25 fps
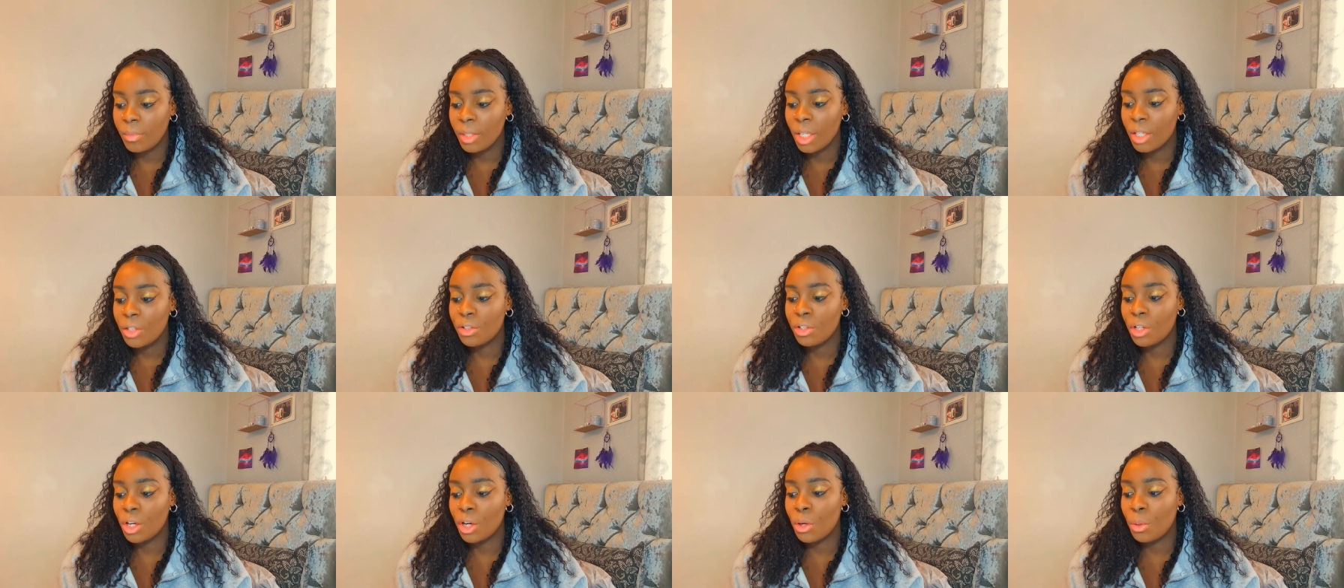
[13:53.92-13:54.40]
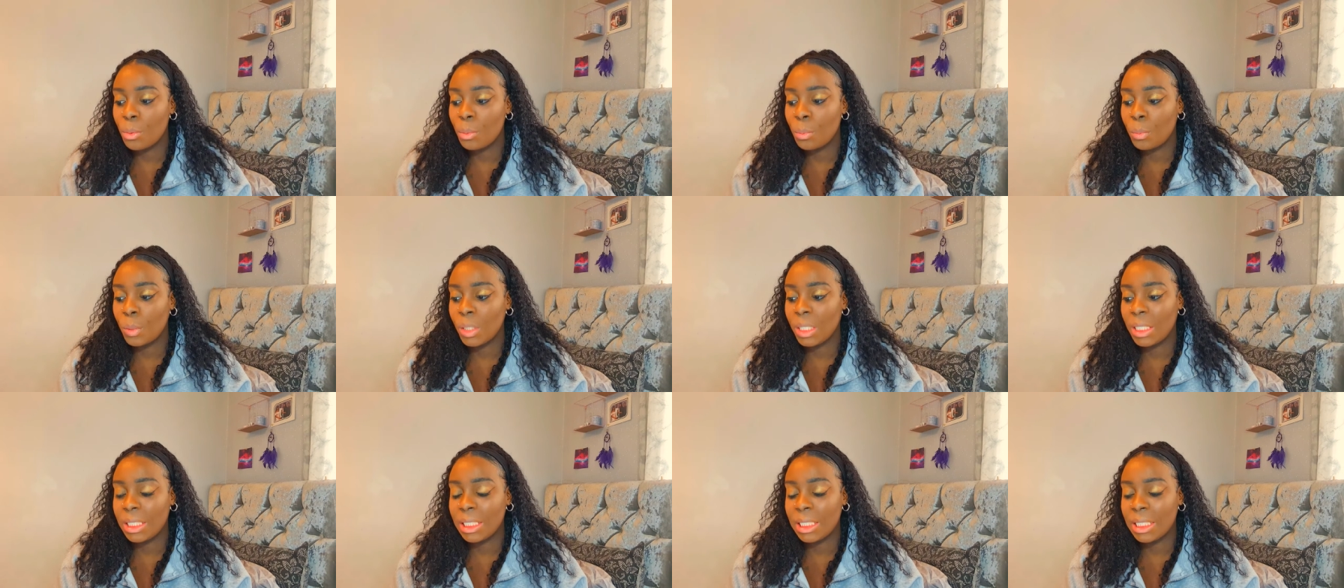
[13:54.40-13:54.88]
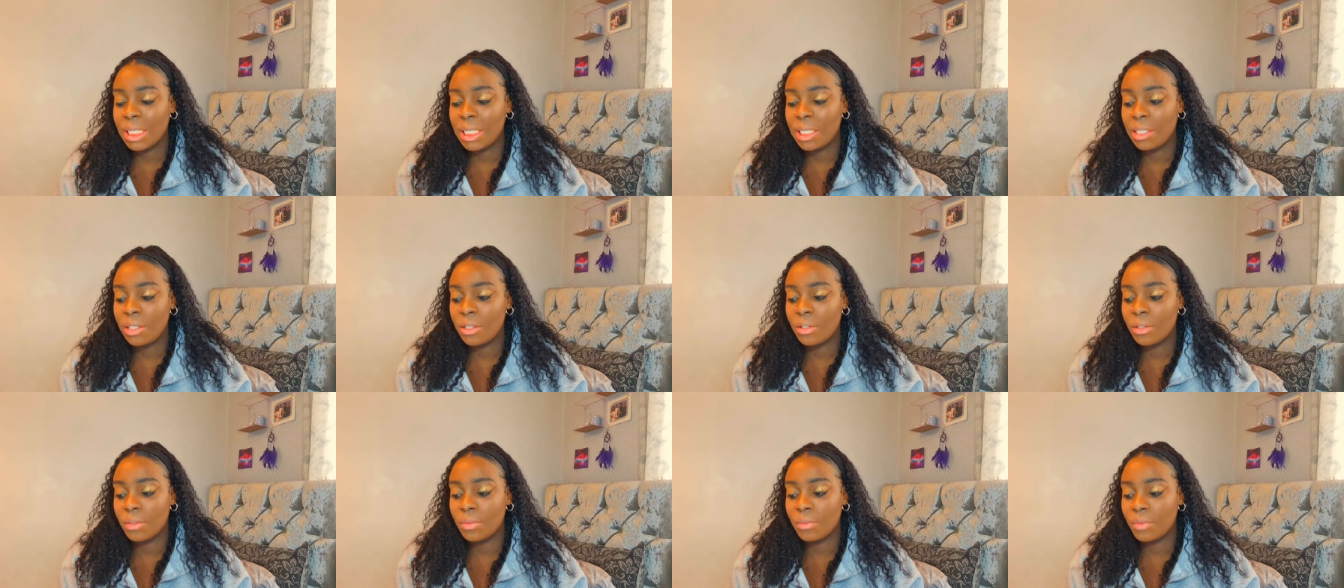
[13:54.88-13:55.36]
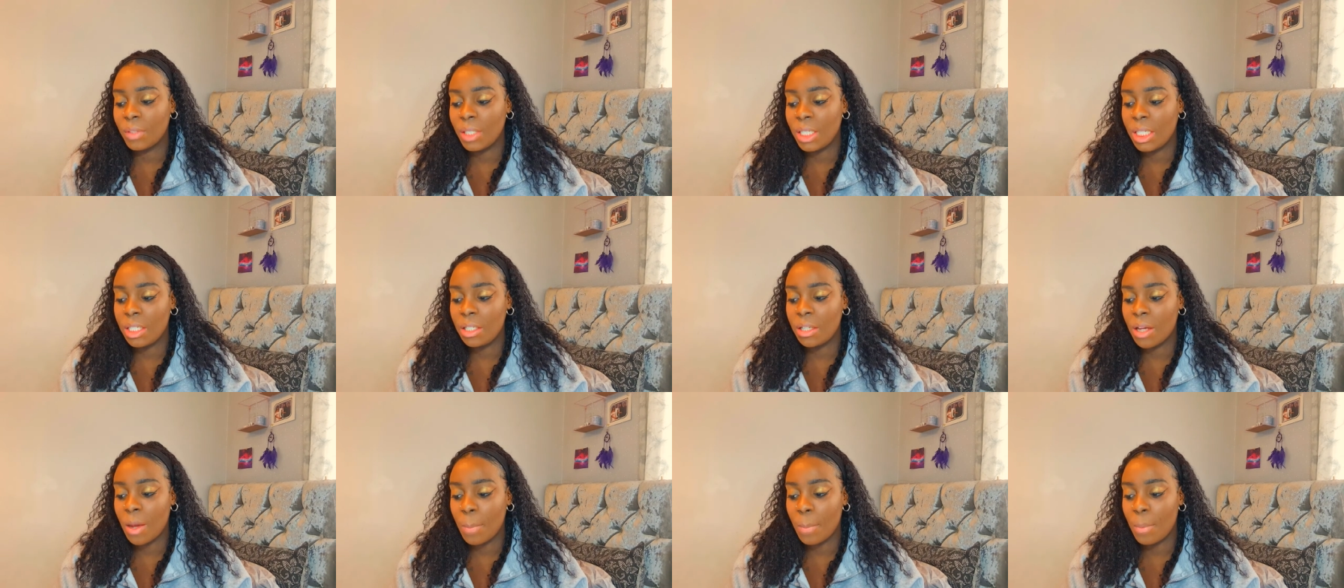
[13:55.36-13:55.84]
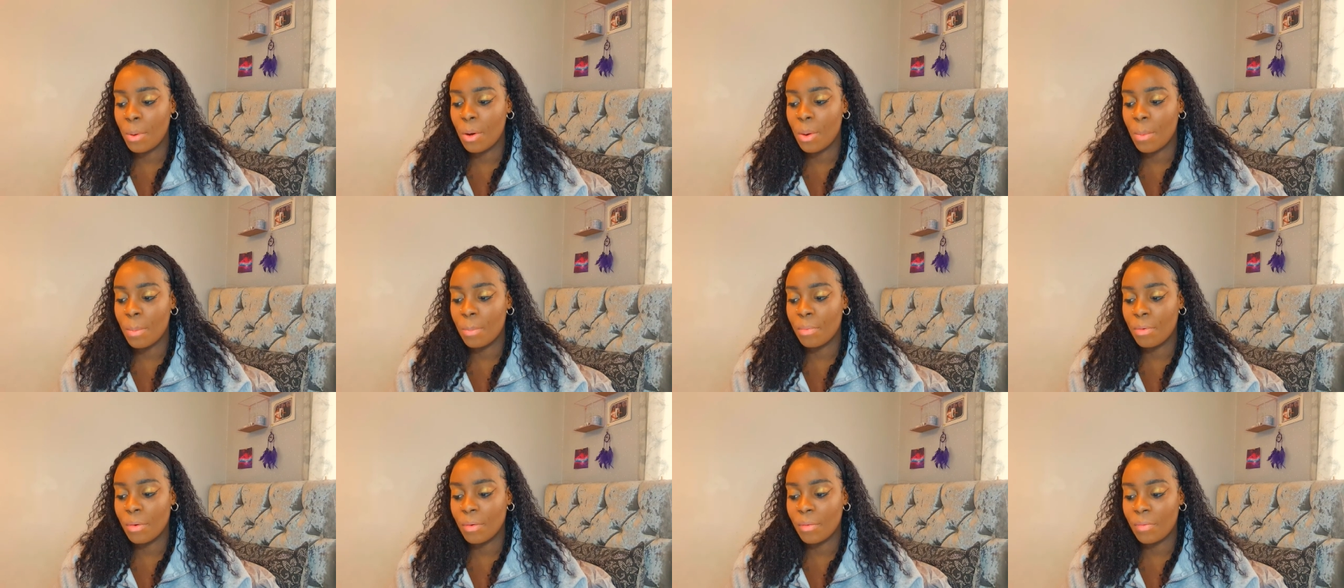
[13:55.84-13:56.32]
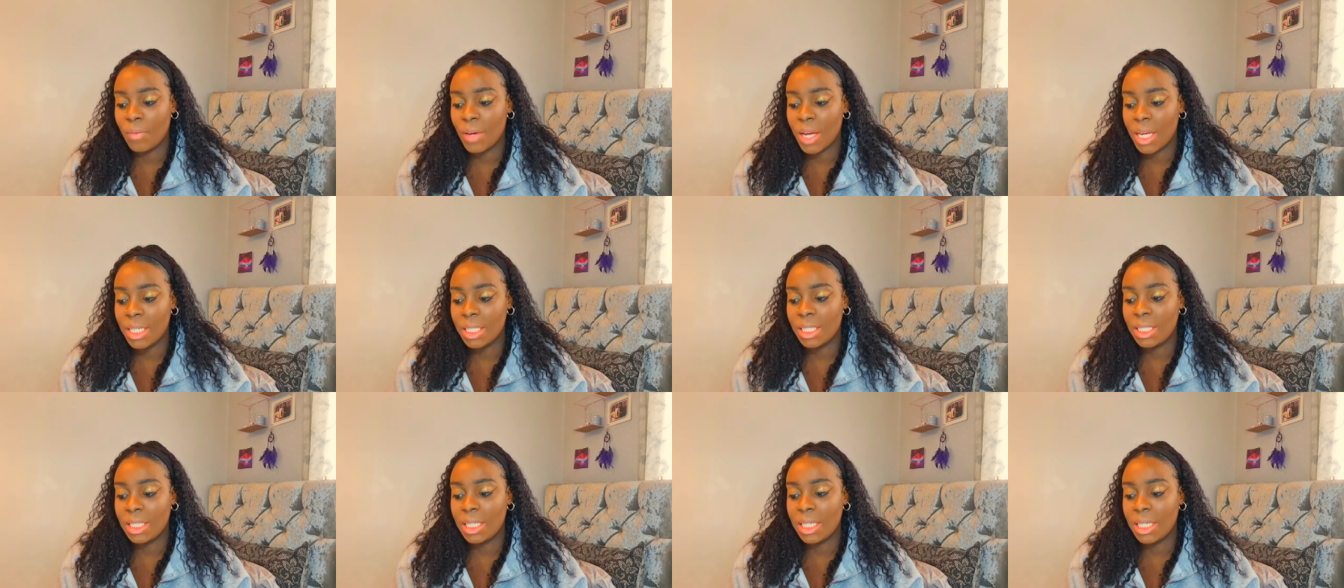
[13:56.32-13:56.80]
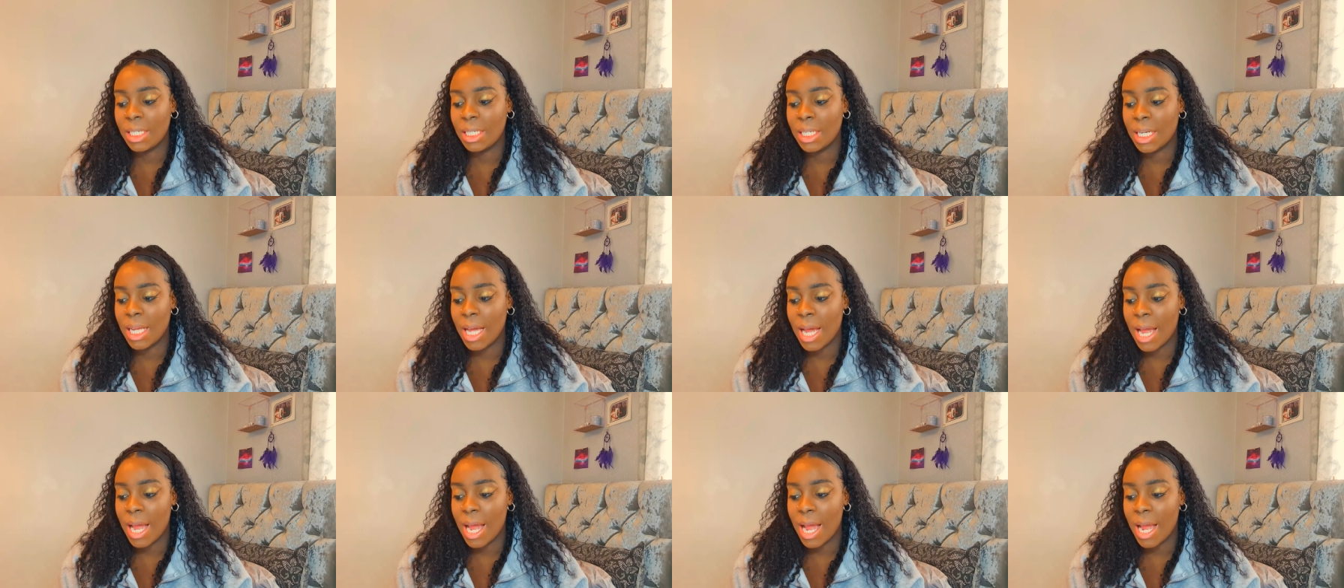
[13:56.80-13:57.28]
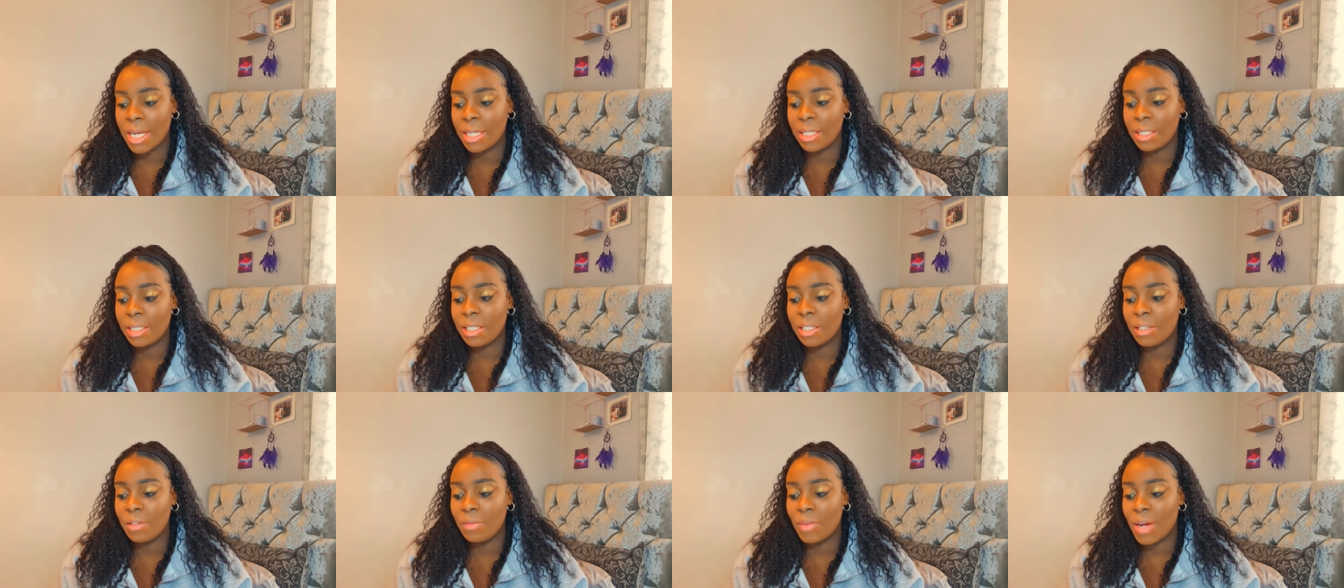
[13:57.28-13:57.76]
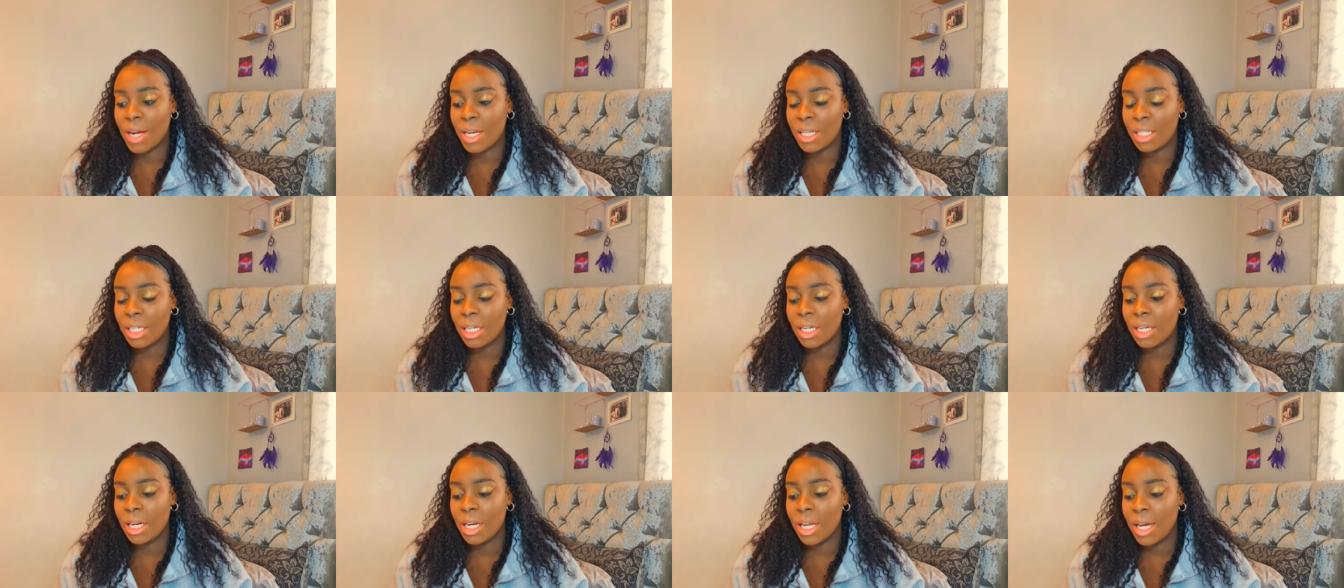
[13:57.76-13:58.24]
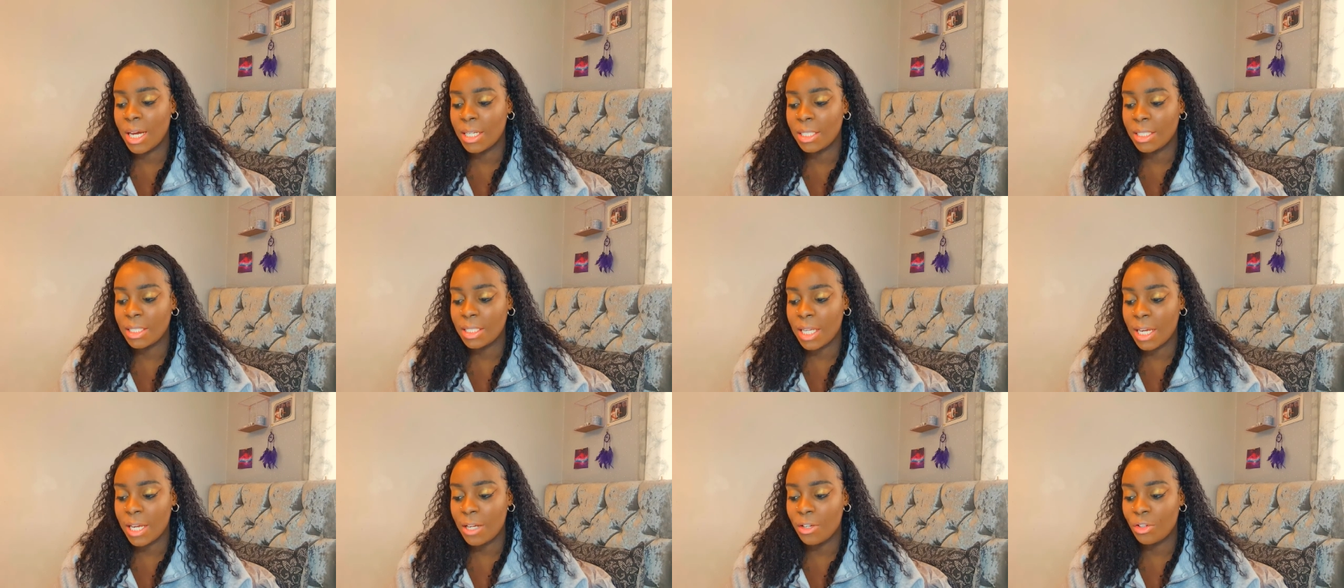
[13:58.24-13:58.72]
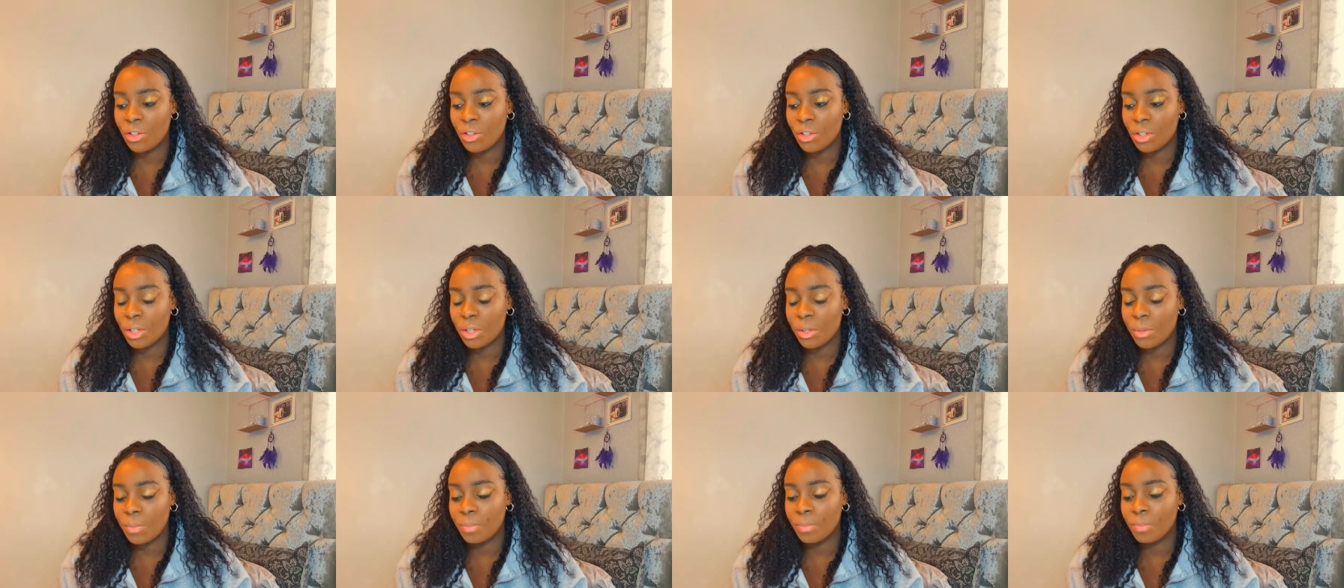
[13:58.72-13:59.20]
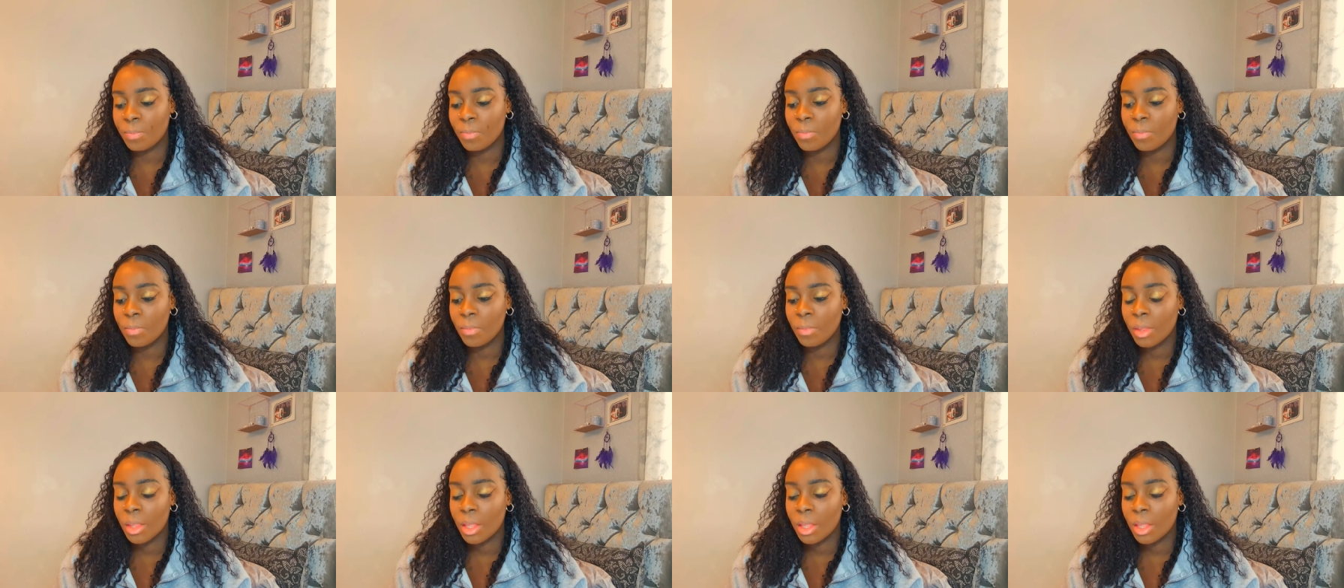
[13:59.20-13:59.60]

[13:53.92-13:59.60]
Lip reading: So we need to read up on preventing anti-radicalization,